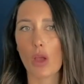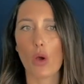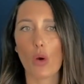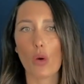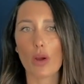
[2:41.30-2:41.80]

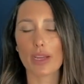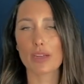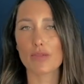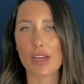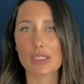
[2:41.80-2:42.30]
Or I can
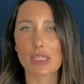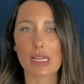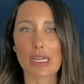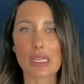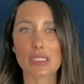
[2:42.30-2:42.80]
invest
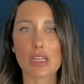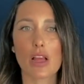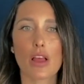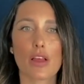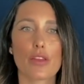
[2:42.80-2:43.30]
at least
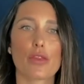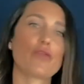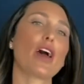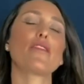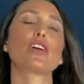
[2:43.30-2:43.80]

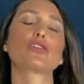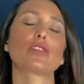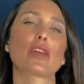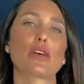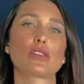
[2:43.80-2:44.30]

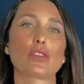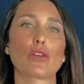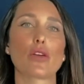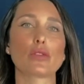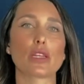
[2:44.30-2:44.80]
500,000
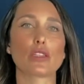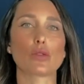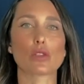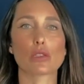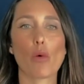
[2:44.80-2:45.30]
euros into
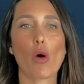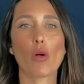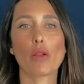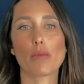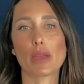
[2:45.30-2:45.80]
a
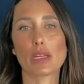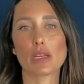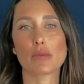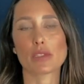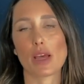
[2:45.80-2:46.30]
small,
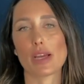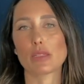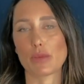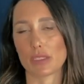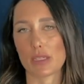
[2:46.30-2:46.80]

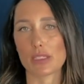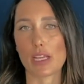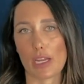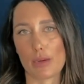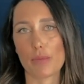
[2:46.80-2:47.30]
medium-sized business
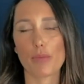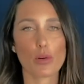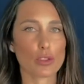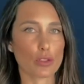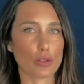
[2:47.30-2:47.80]
in
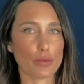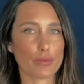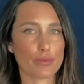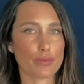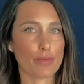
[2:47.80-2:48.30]
Portugal.
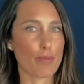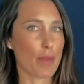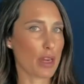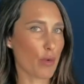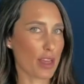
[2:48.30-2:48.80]

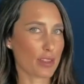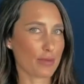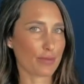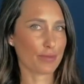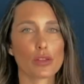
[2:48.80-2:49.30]
Many
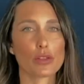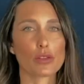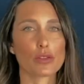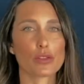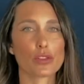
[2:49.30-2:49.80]
ways.
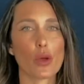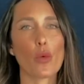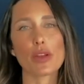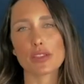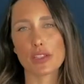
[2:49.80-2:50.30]
So
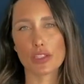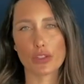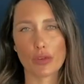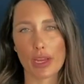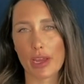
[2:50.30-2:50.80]
what is the
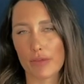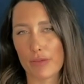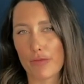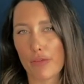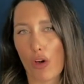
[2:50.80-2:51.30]
degree of
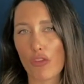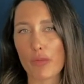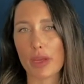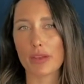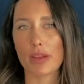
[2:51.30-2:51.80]

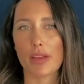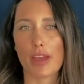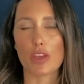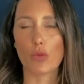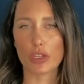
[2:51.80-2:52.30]
involvement
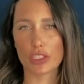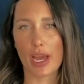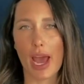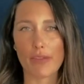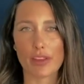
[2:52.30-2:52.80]
that you wish to
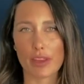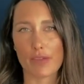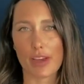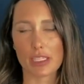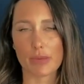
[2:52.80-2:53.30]
have in the
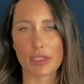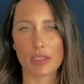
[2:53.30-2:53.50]
investment?